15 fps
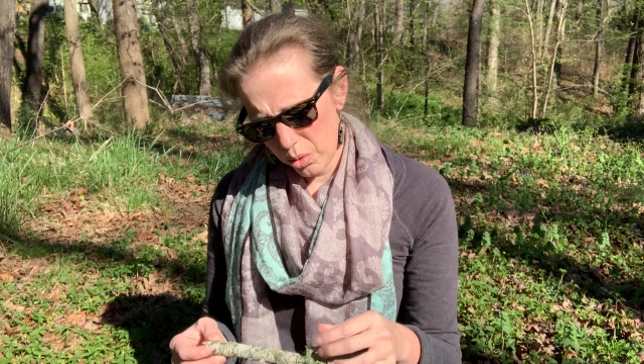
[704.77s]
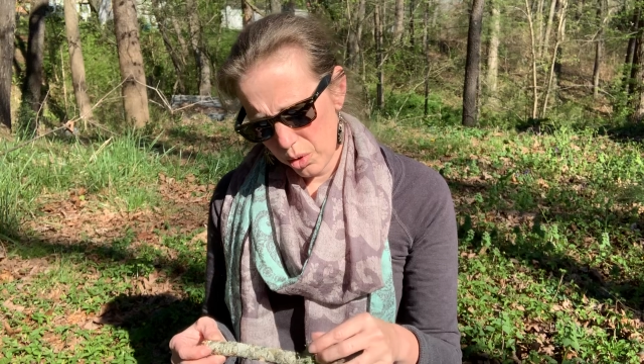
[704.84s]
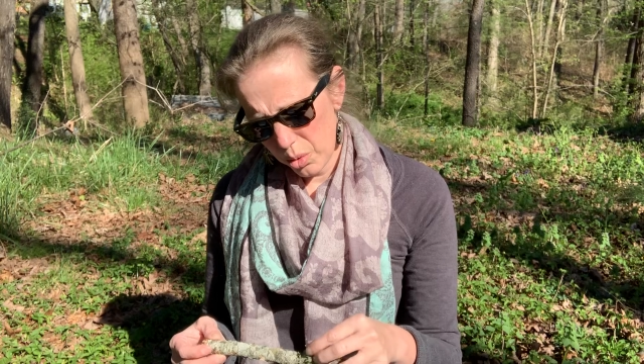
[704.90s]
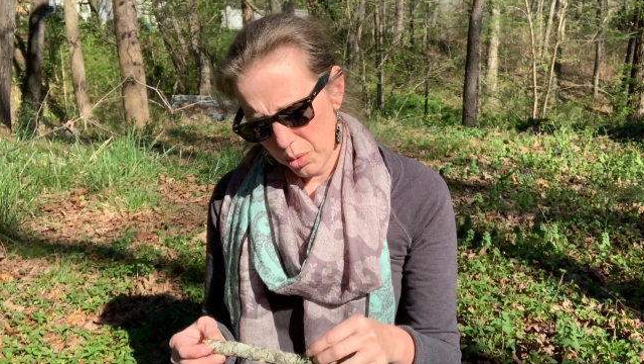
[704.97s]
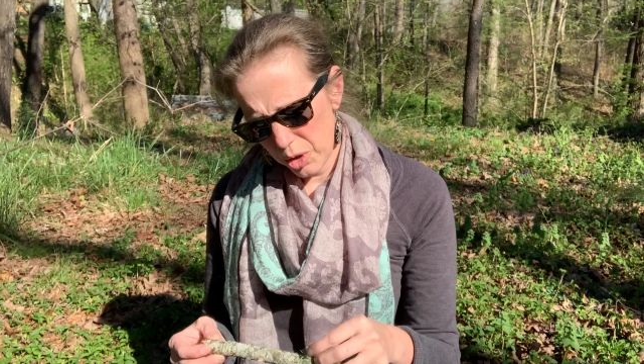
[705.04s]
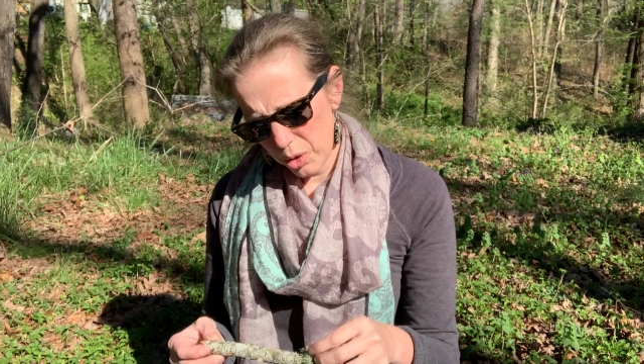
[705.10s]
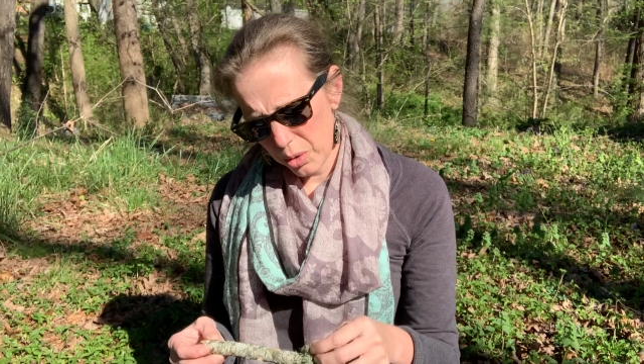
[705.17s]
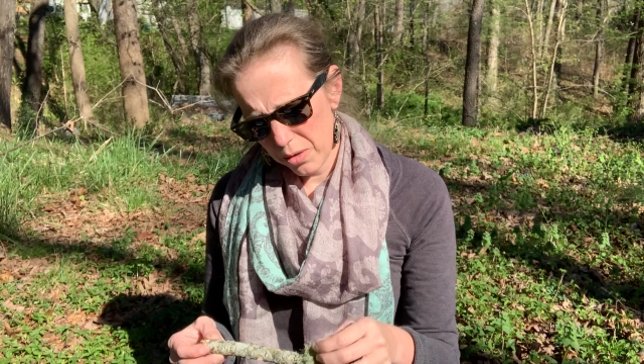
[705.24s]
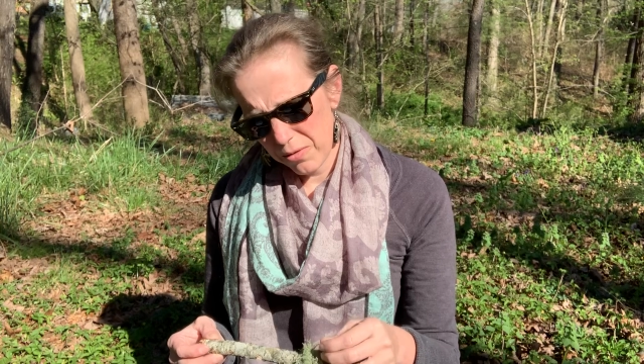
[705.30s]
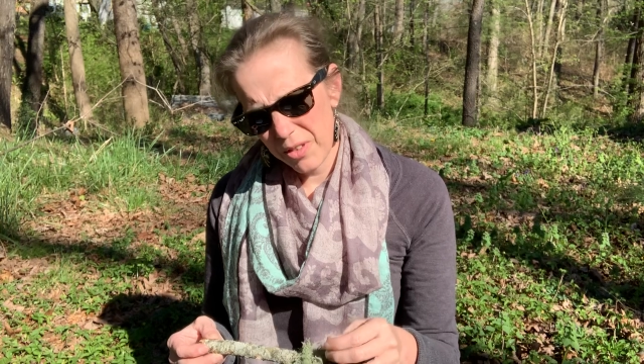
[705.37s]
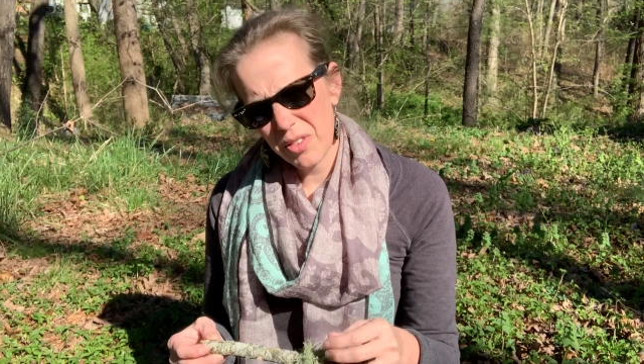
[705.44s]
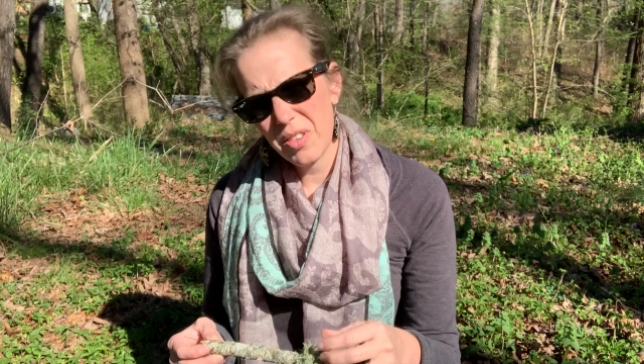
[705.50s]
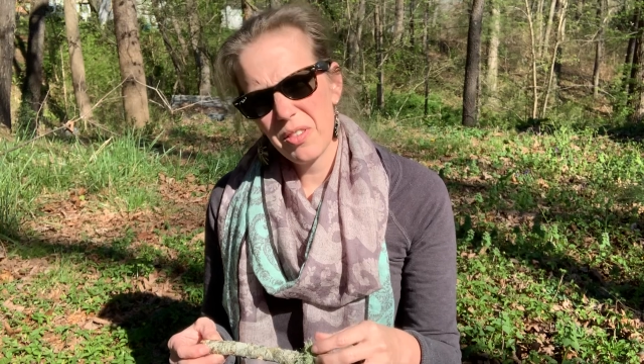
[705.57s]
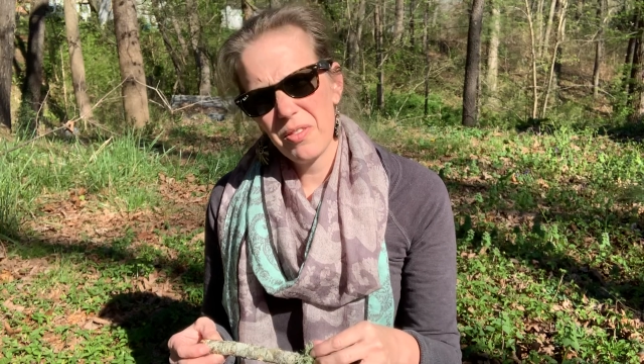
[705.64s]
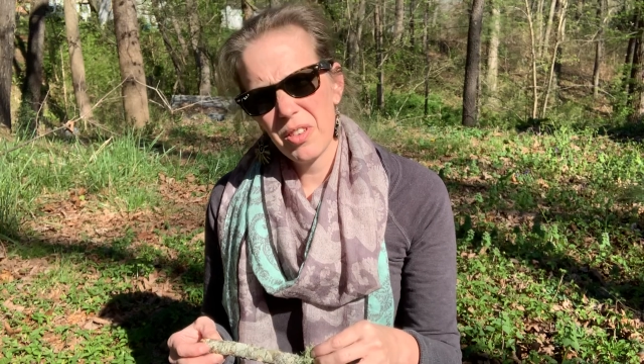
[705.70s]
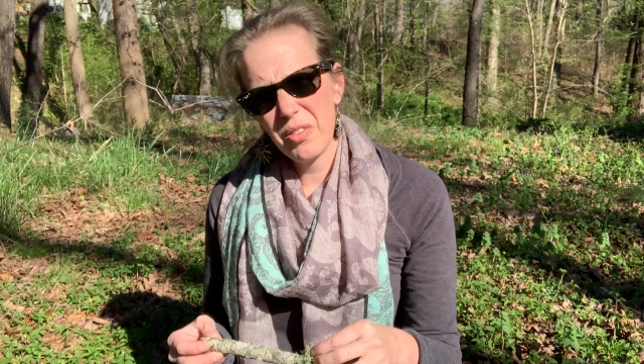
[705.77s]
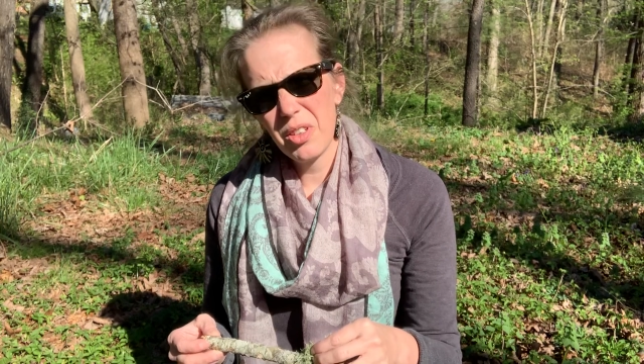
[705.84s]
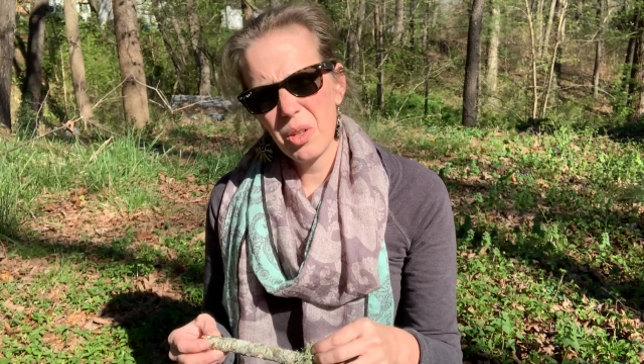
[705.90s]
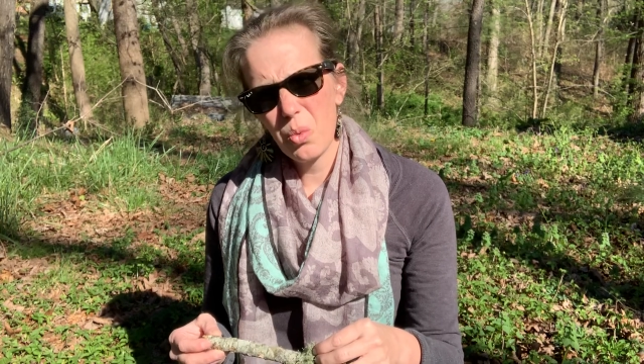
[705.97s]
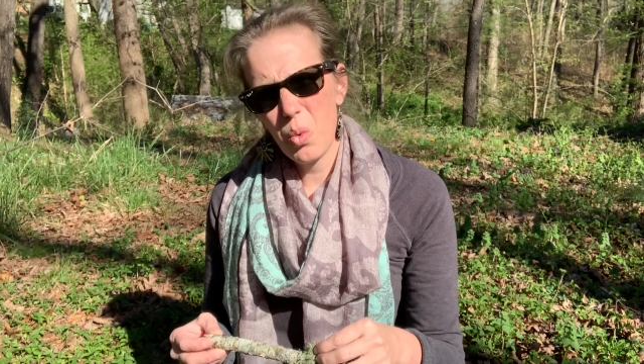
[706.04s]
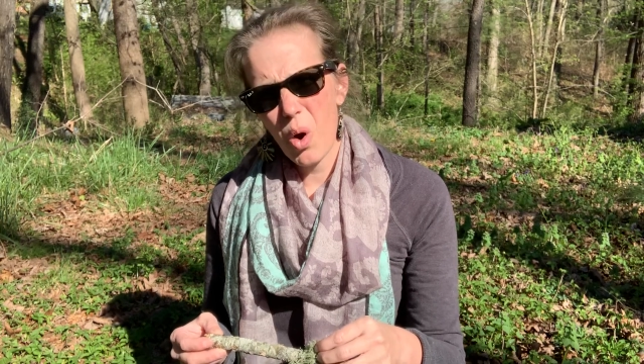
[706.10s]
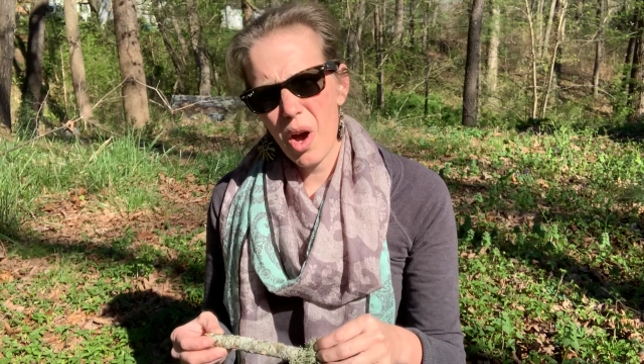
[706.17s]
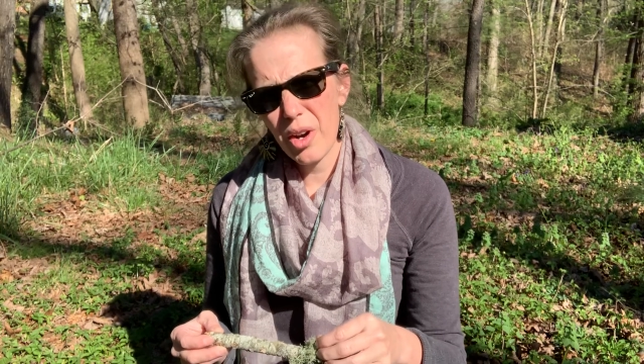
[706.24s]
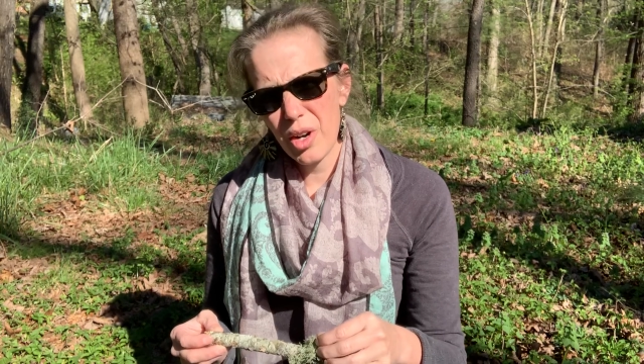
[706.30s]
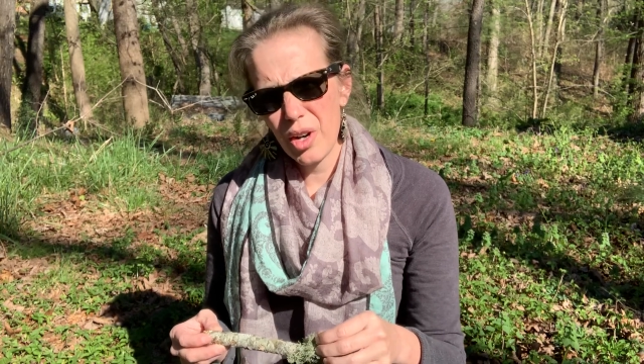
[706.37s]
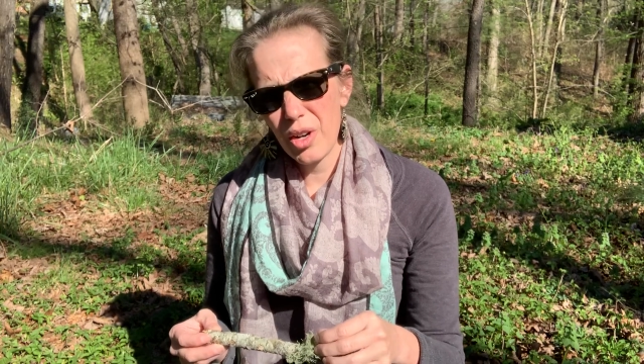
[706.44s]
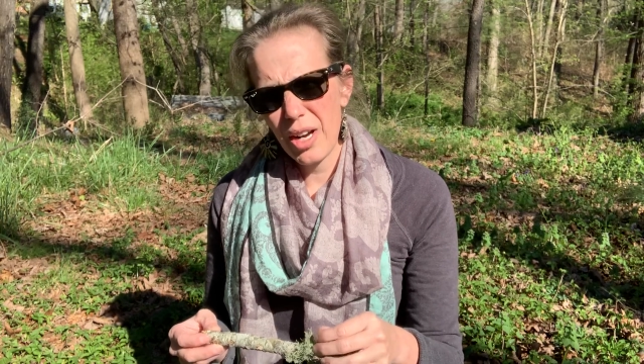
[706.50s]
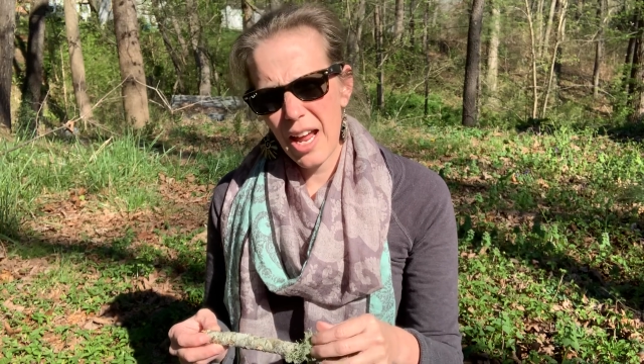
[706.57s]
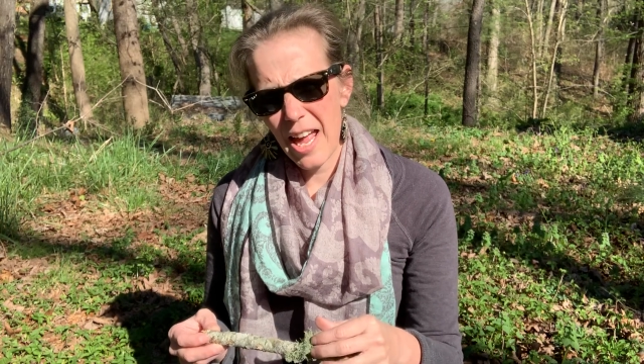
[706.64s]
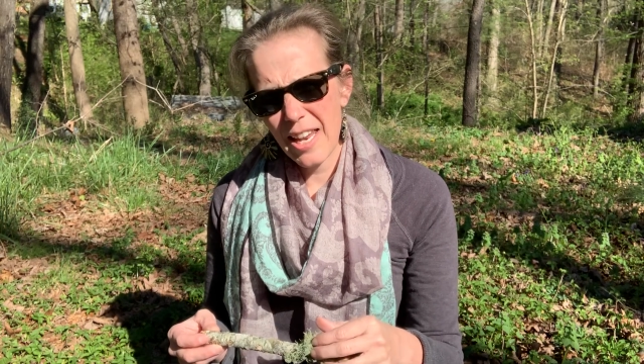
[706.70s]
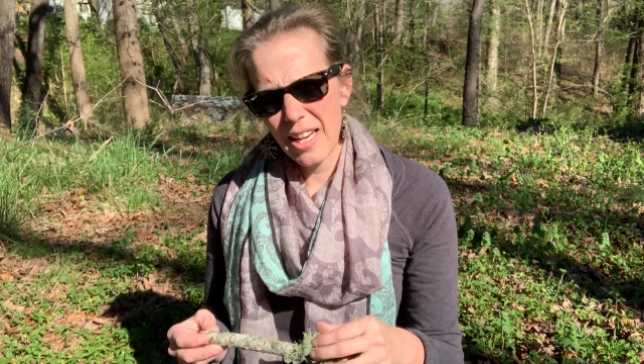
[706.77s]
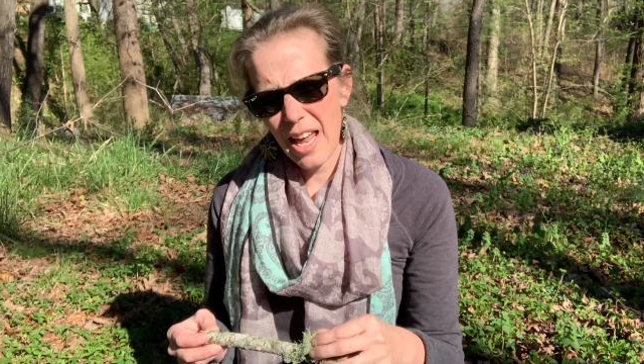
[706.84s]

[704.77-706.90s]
you would do it 50-50 water and